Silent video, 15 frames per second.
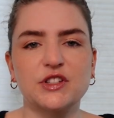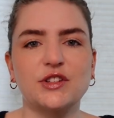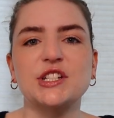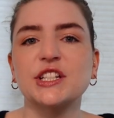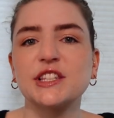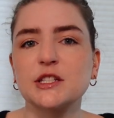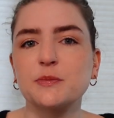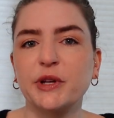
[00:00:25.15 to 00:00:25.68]
So I
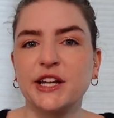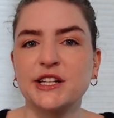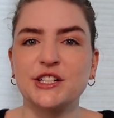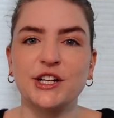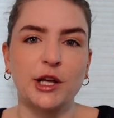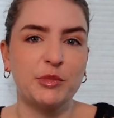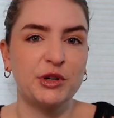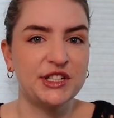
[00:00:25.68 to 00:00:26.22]
took this
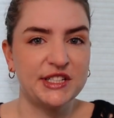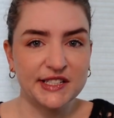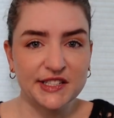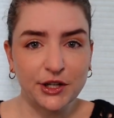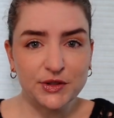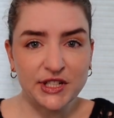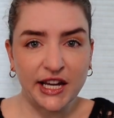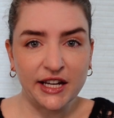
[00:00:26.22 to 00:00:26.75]
planter and I put
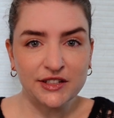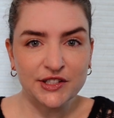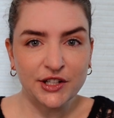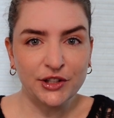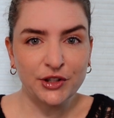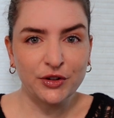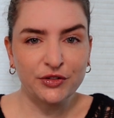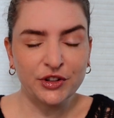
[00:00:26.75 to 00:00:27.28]
disco tiles
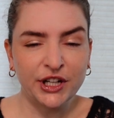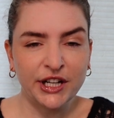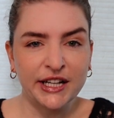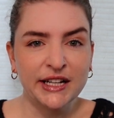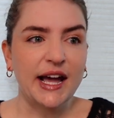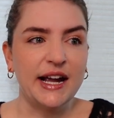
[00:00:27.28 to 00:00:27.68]
all over it